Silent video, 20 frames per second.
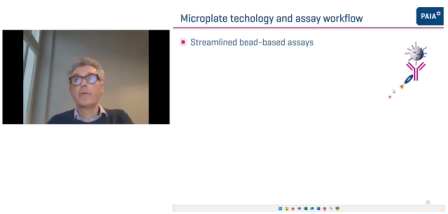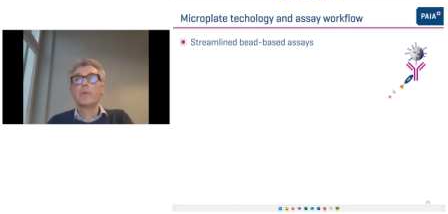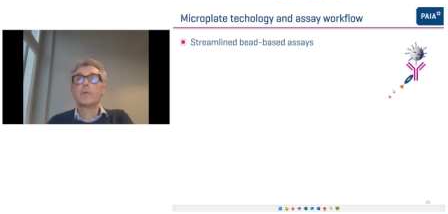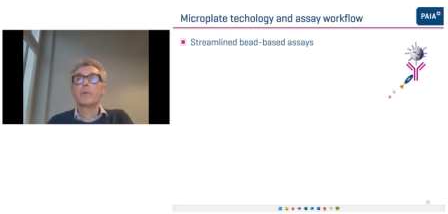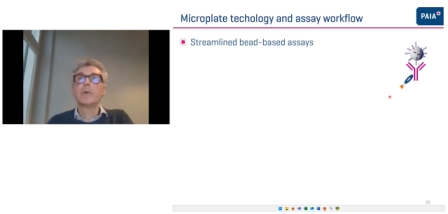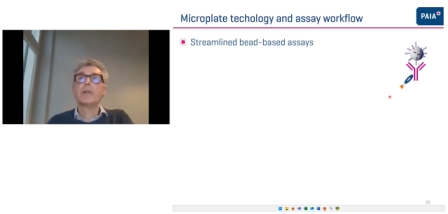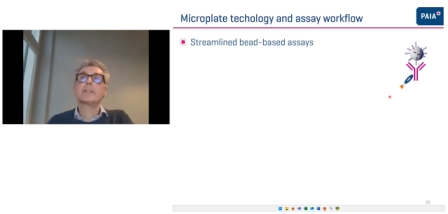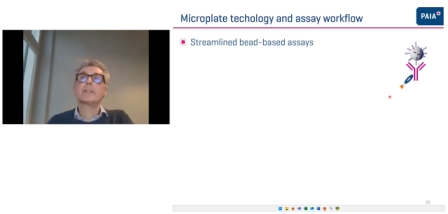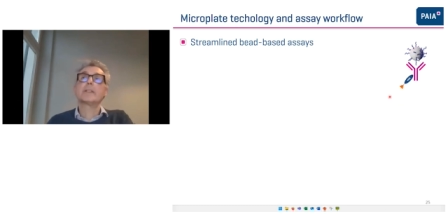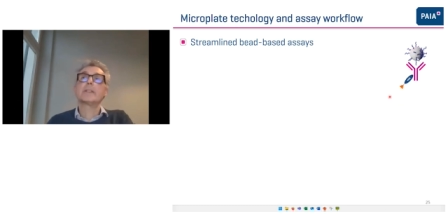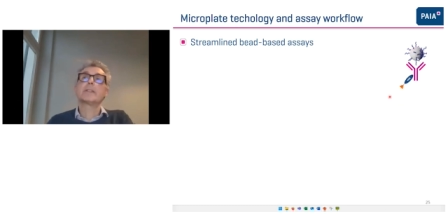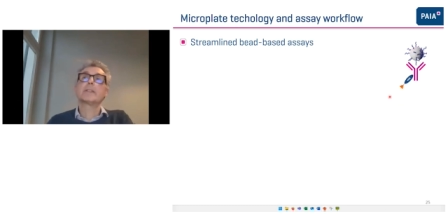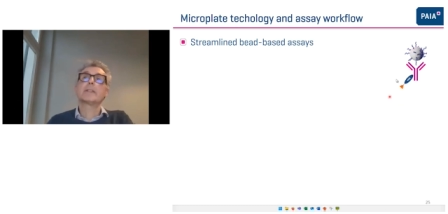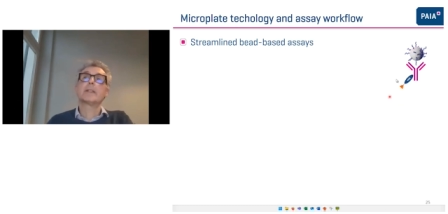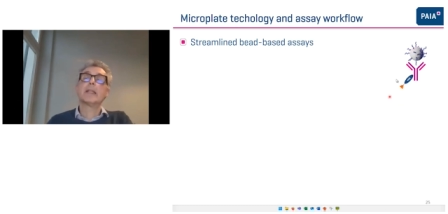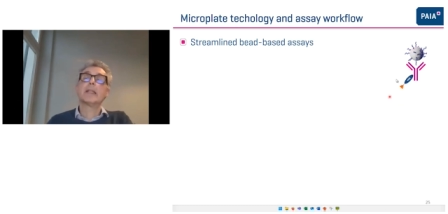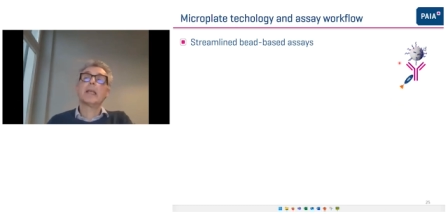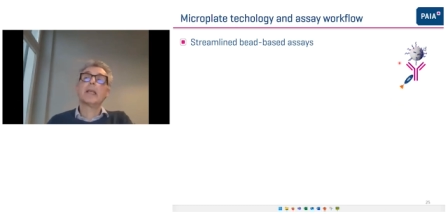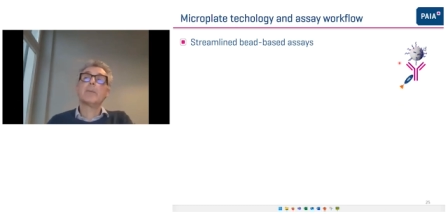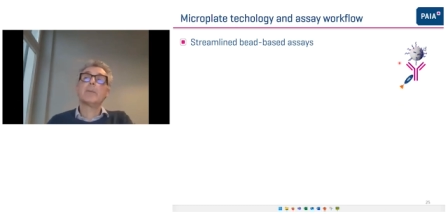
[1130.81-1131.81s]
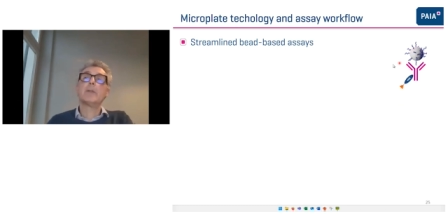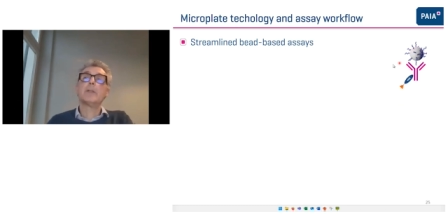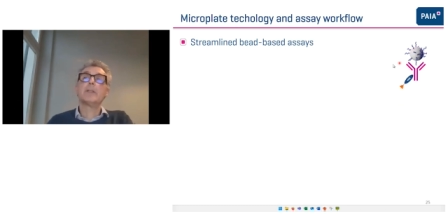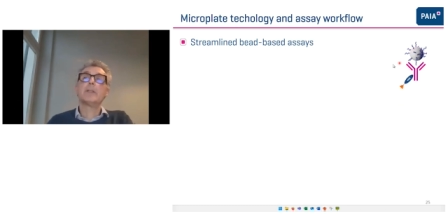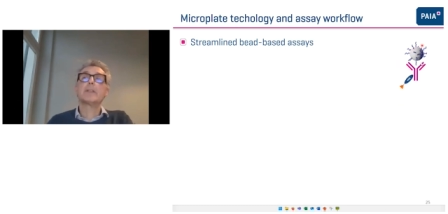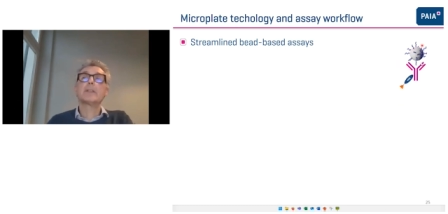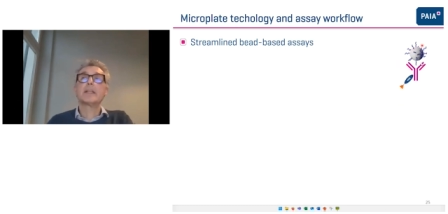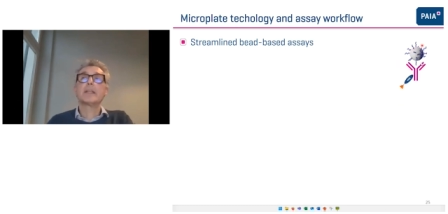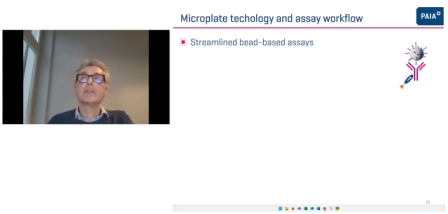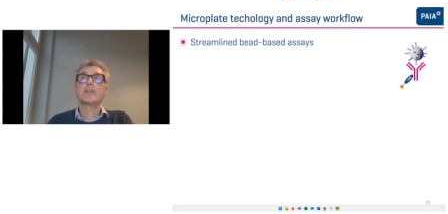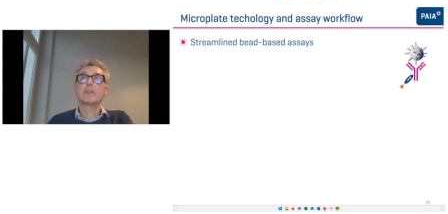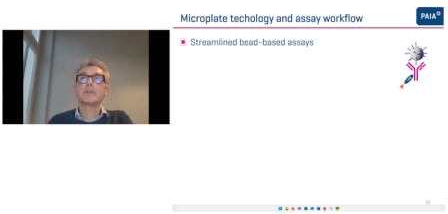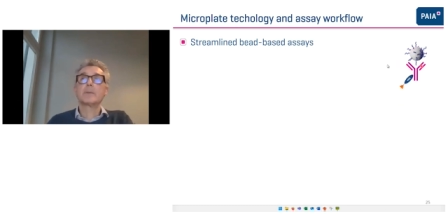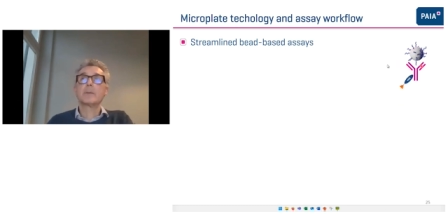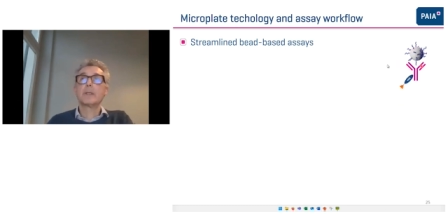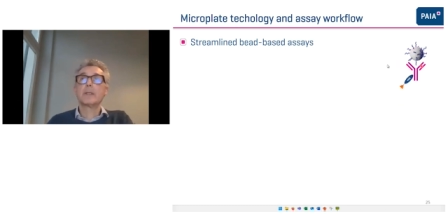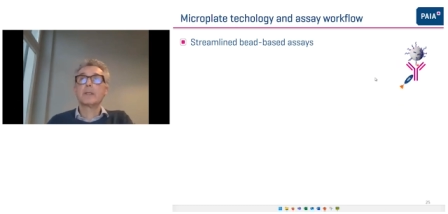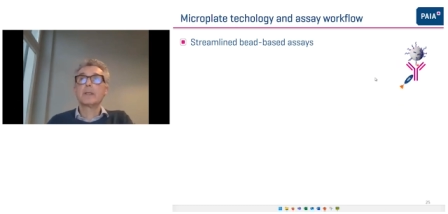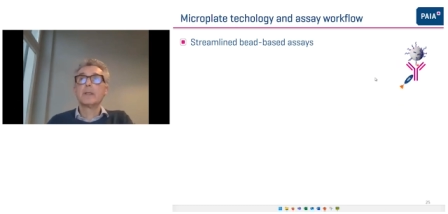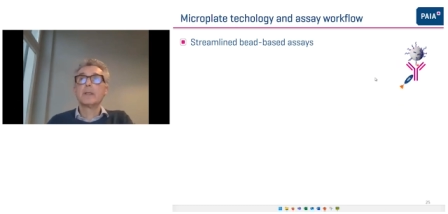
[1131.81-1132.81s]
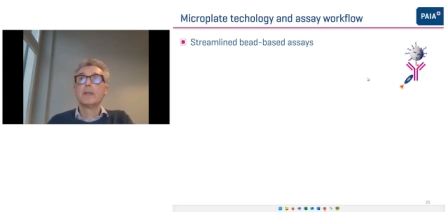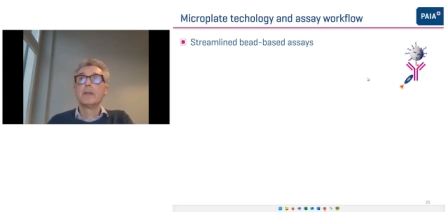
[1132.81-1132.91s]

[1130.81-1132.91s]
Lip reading: fluorescence label attached to it,